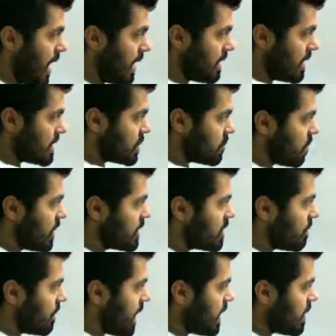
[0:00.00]
and the string is
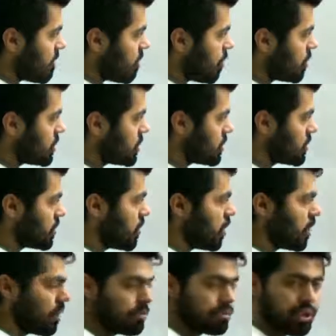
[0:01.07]
applying a force
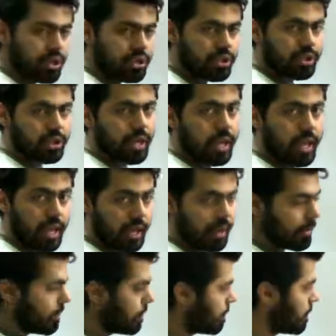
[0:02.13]
on object
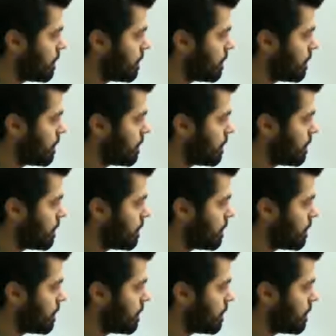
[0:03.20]
A.